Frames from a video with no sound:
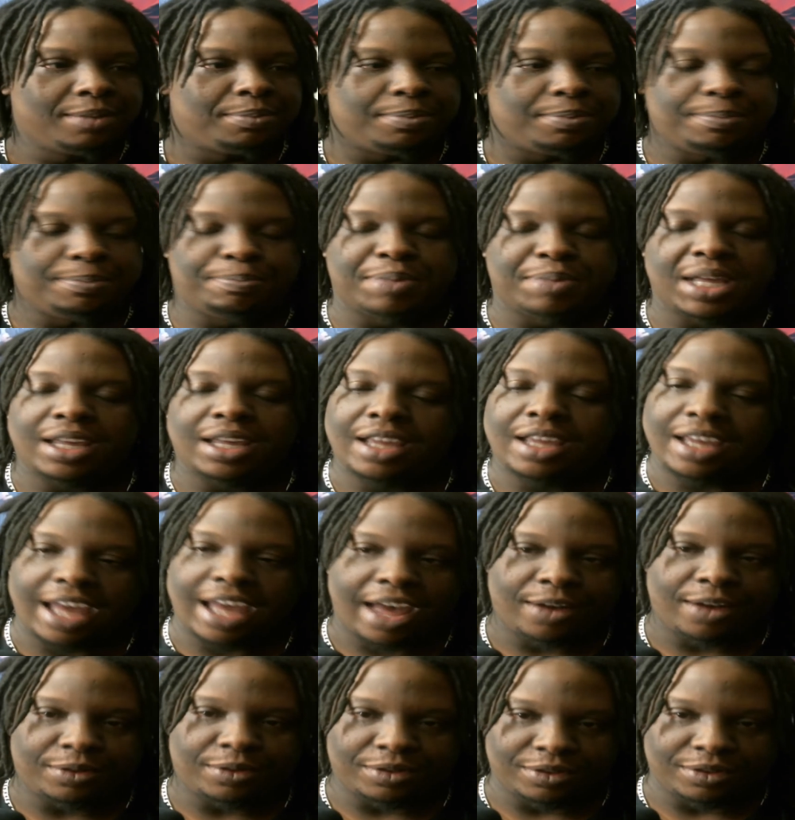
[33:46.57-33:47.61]
pigging
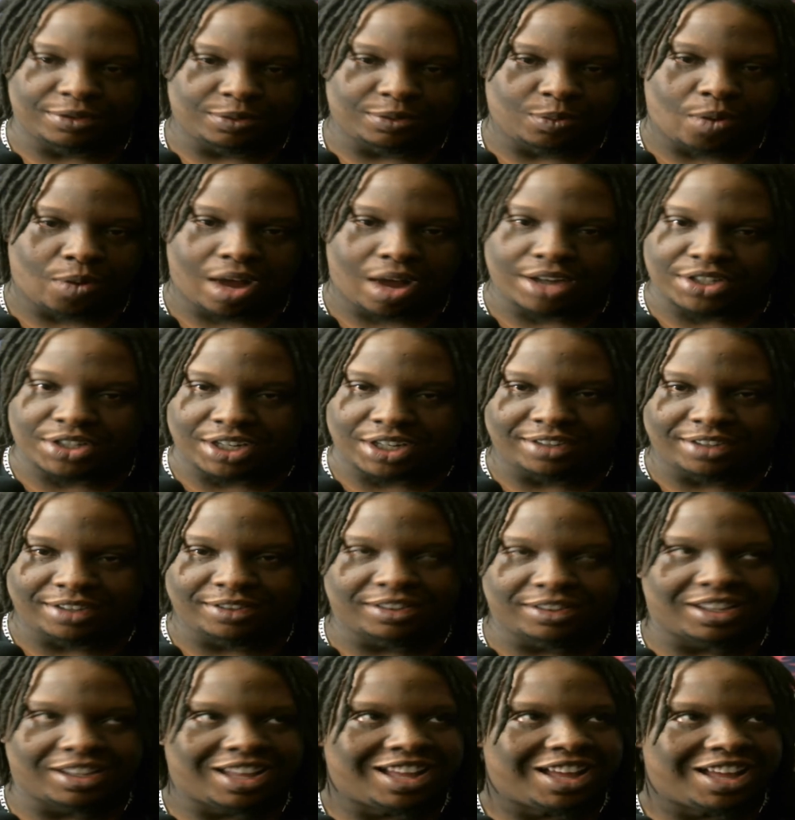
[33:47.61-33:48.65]
out and watching
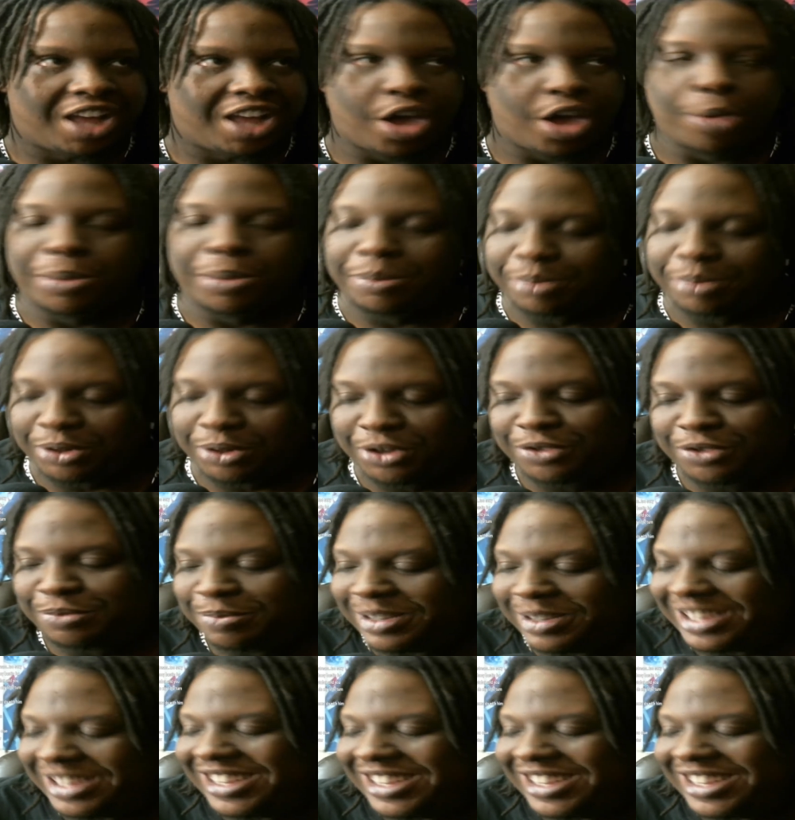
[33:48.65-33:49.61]
Home Improvement.